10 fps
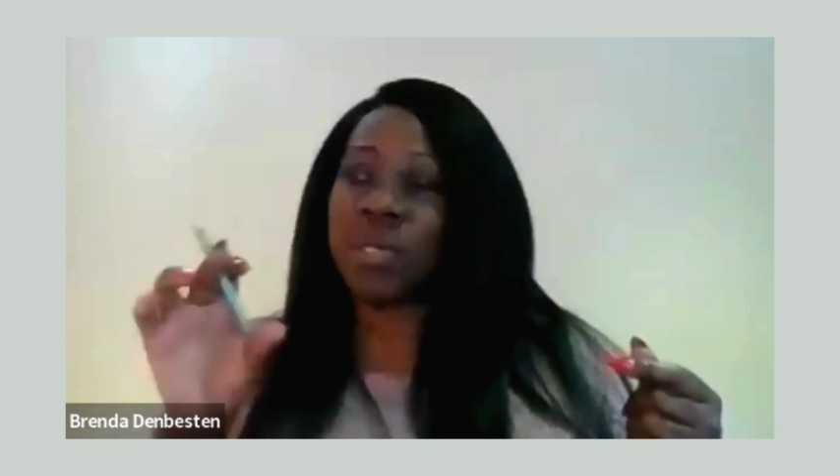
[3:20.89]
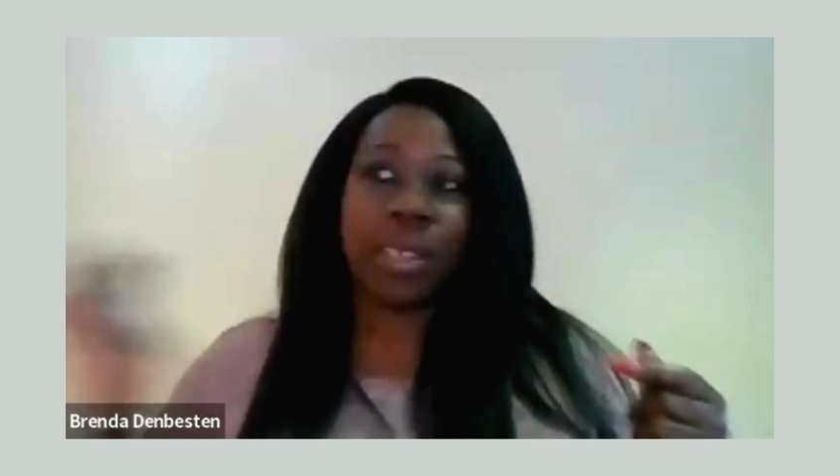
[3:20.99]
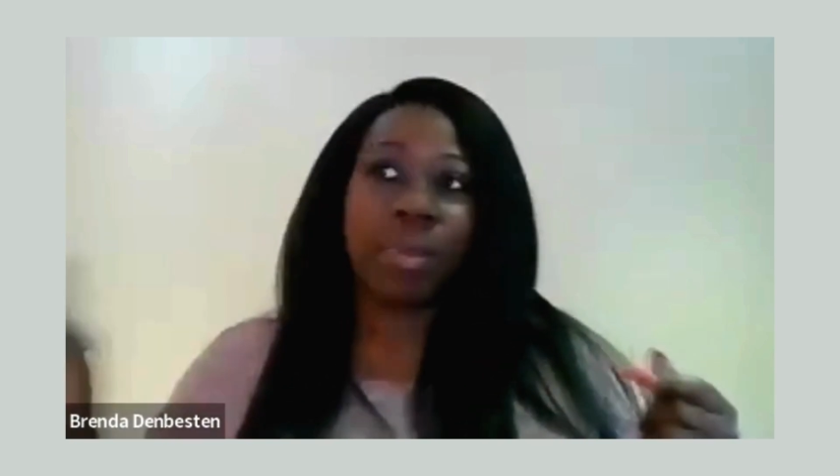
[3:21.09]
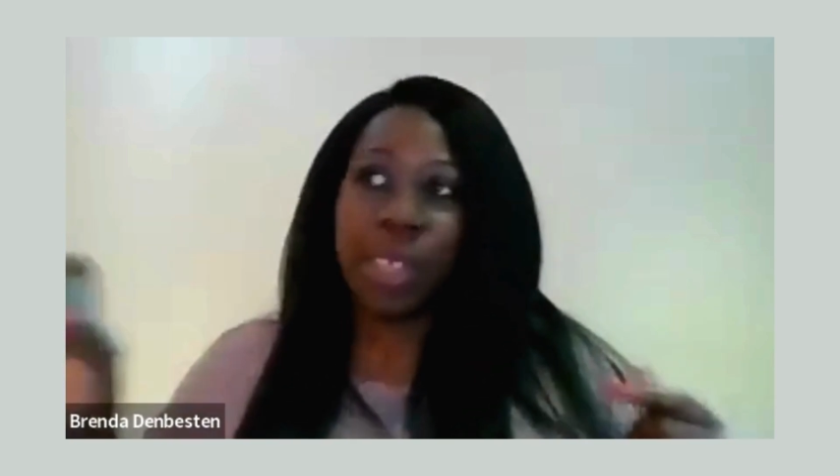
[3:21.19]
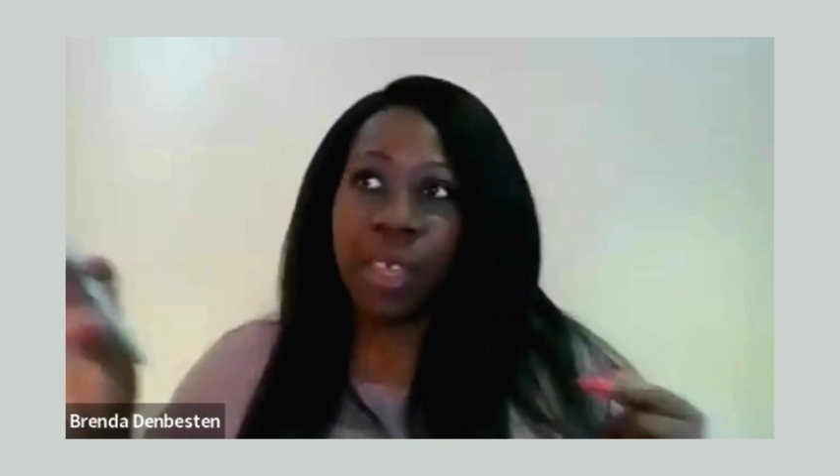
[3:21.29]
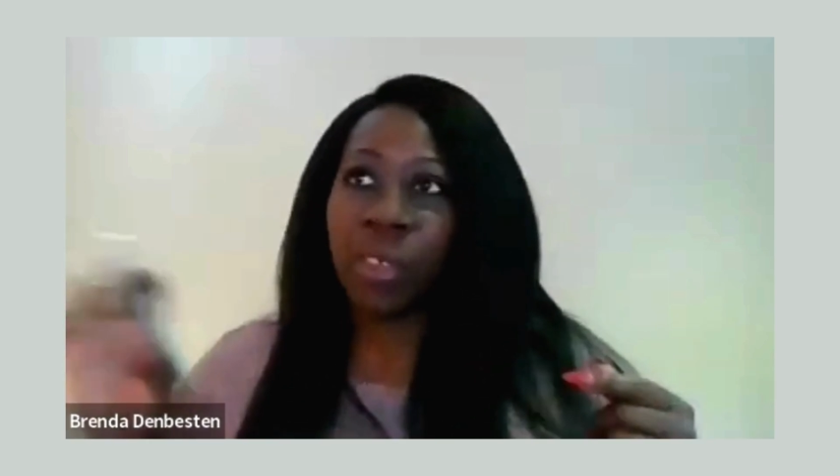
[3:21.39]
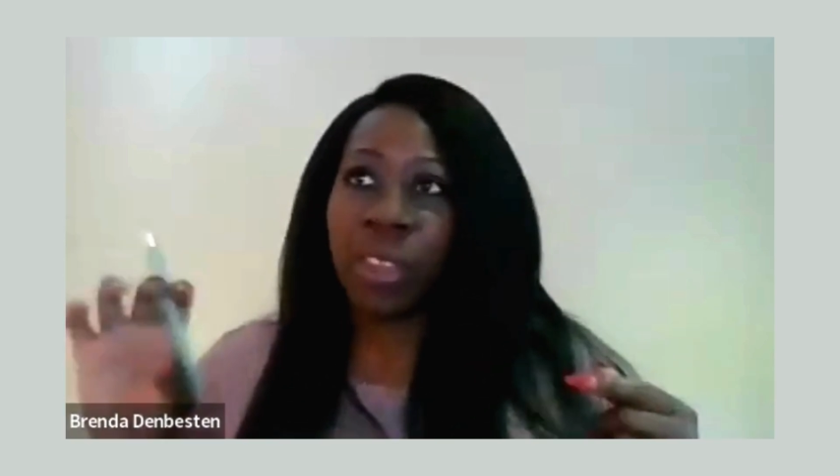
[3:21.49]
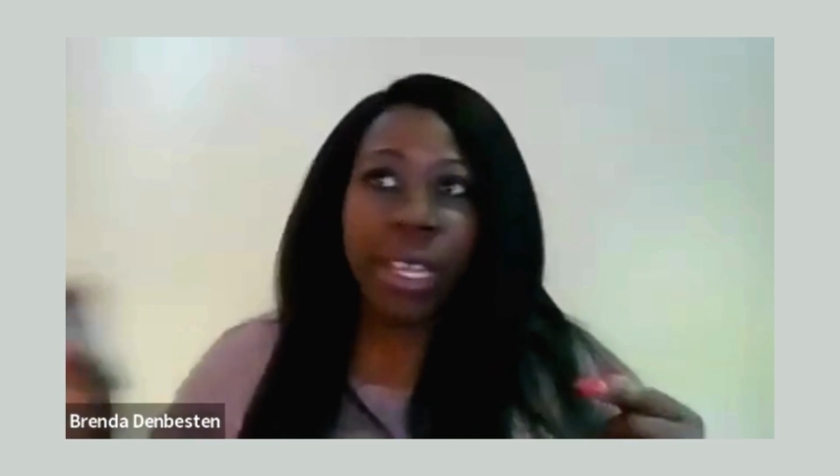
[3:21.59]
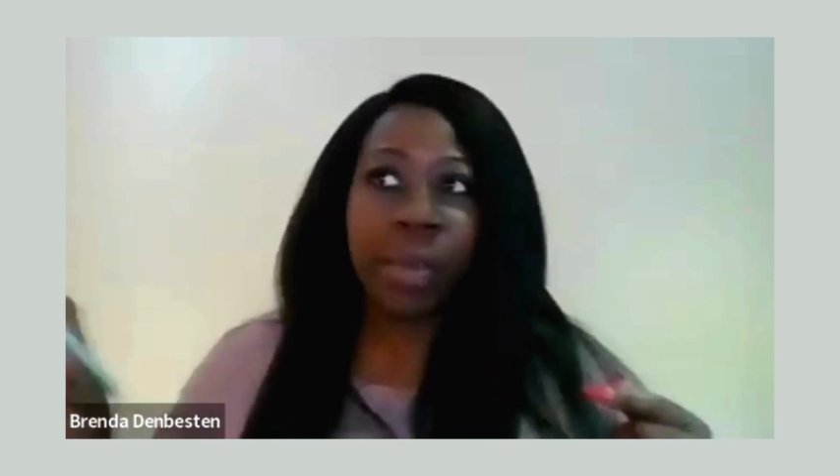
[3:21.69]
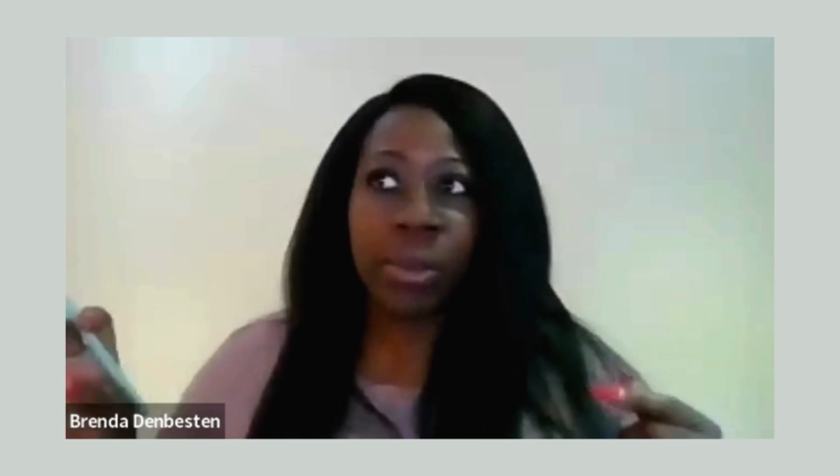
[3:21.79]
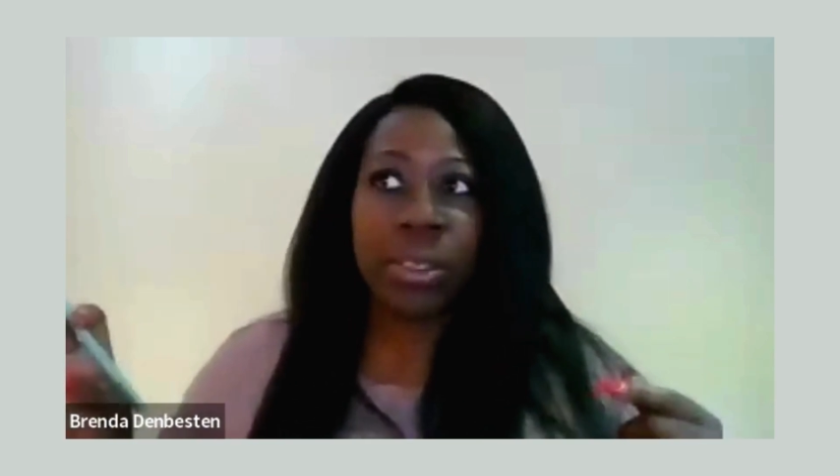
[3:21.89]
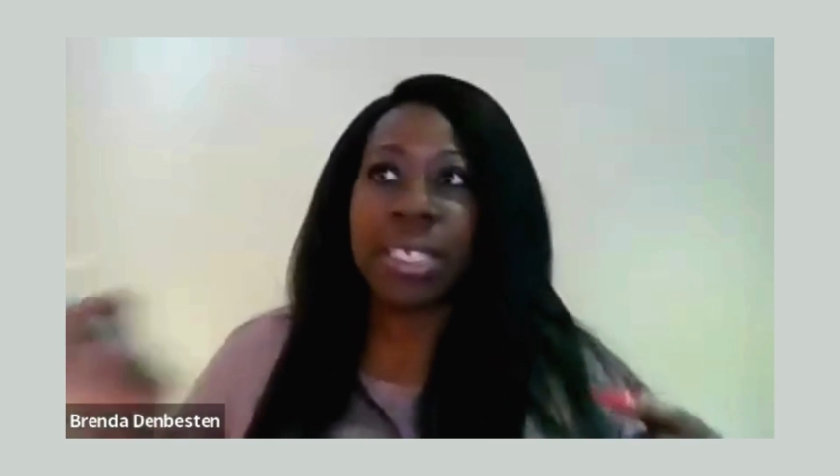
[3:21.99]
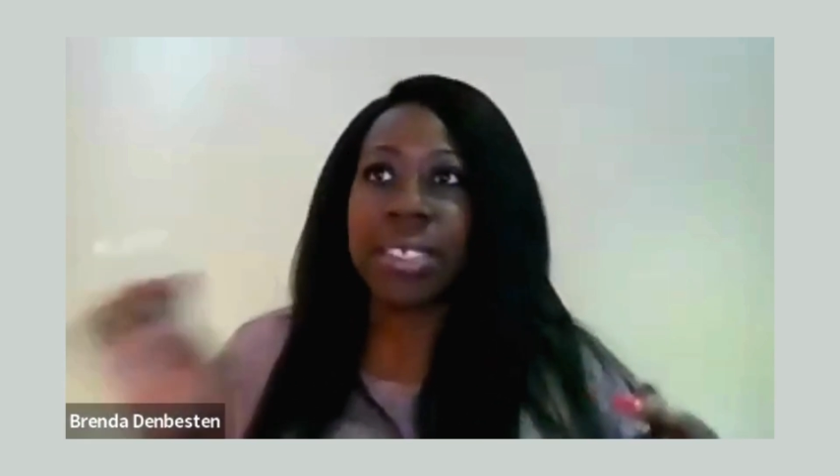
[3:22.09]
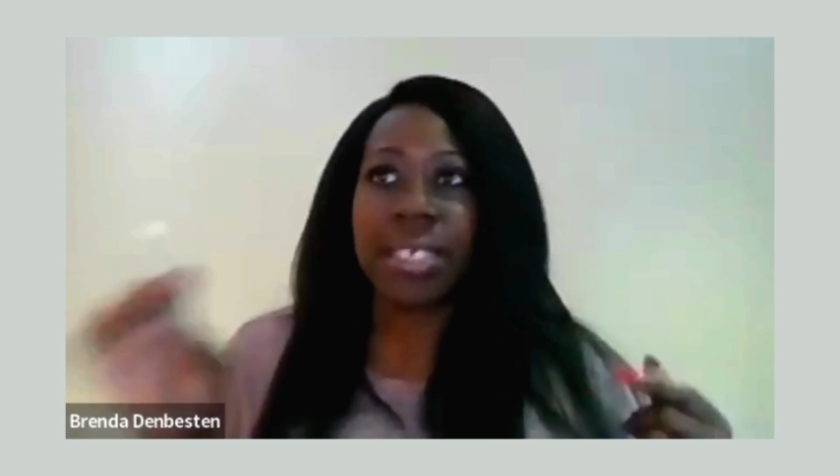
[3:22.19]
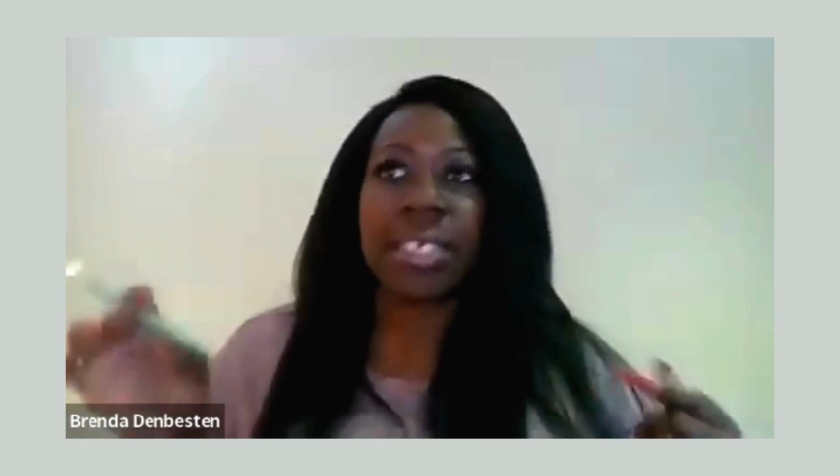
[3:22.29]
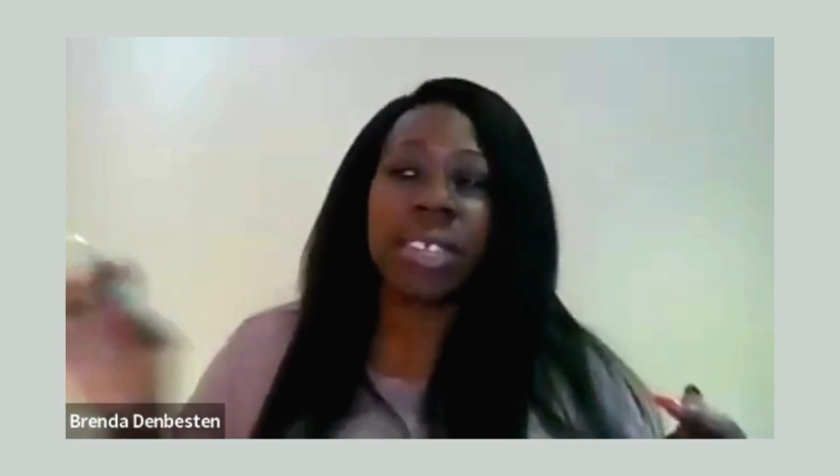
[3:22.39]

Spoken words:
something on the label says this,